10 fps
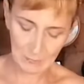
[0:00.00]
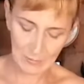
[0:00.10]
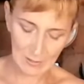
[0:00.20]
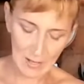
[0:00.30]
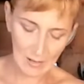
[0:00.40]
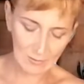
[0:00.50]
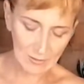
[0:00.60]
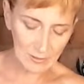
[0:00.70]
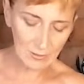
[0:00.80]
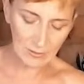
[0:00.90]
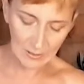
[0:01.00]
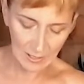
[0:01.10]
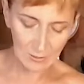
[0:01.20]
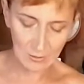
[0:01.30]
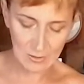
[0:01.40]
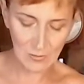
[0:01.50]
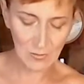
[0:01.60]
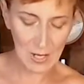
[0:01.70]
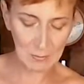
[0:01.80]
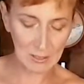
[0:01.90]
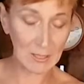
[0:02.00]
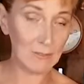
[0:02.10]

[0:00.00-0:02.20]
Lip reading: to have dinner together as a family,